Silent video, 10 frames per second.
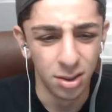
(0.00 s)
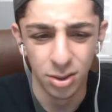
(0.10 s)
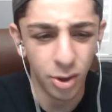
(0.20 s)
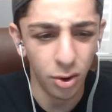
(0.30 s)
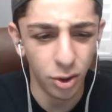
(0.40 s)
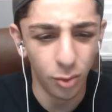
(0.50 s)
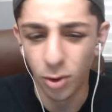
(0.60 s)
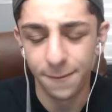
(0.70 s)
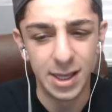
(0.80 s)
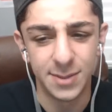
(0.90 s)
No, no
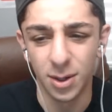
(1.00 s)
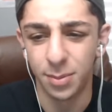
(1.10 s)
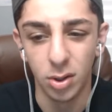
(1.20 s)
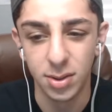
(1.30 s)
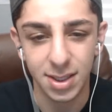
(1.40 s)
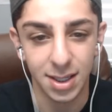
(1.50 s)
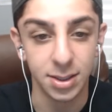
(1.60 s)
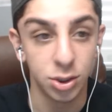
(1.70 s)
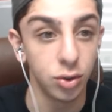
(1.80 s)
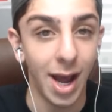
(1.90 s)
more Facebook posts, cause
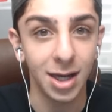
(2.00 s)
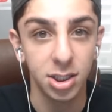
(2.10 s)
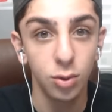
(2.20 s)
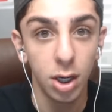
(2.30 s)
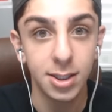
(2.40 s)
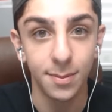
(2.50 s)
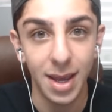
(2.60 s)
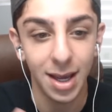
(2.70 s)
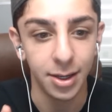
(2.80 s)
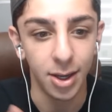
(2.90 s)
dude, I actually wanted to
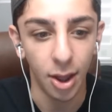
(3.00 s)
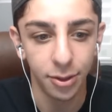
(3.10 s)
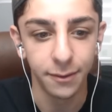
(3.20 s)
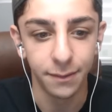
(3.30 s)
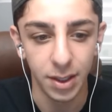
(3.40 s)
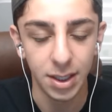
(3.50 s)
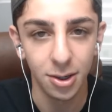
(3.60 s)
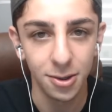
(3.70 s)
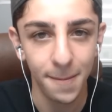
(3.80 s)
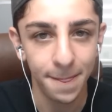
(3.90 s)
make another
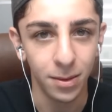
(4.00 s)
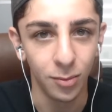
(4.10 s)
video